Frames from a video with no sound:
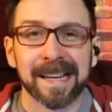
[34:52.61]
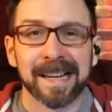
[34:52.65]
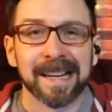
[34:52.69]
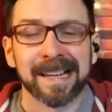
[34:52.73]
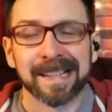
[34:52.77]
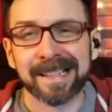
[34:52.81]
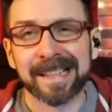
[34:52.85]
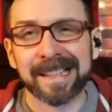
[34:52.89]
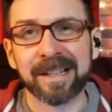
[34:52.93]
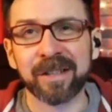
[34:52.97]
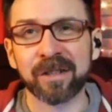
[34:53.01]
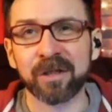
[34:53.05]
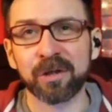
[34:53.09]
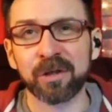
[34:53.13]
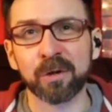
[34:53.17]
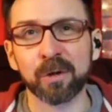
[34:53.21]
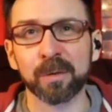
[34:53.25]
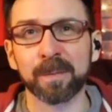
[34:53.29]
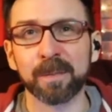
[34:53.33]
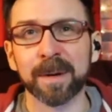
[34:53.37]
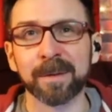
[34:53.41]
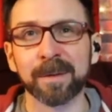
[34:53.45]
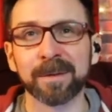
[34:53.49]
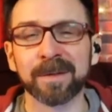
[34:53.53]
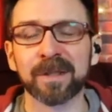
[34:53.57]
teaches you
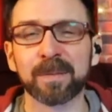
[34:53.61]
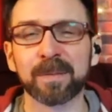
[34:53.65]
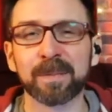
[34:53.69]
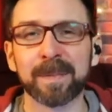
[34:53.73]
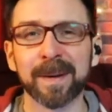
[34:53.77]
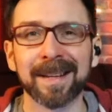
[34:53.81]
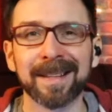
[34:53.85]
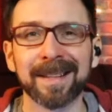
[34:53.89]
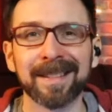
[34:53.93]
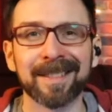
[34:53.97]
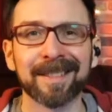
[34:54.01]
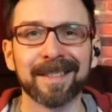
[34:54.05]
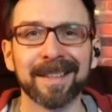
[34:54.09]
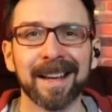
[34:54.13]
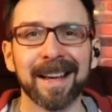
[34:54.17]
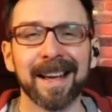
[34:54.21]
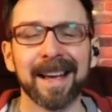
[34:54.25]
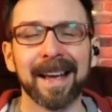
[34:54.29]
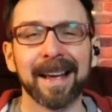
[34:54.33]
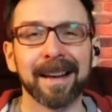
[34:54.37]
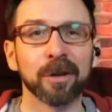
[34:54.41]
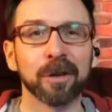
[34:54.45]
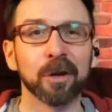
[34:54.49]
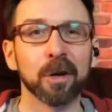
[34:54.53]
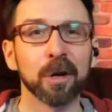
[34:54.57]
about space and
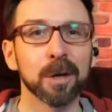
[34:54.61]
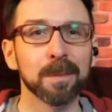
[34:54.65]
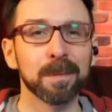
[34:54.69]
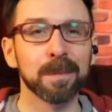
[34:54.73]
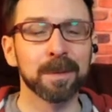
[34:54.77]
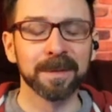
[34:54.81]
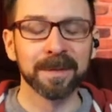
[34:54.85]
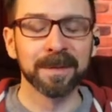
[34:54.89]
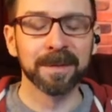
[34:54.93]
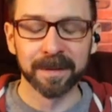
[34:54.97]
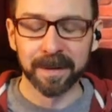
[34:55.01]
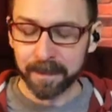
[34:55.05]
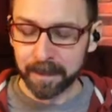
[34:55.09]
Kerbals.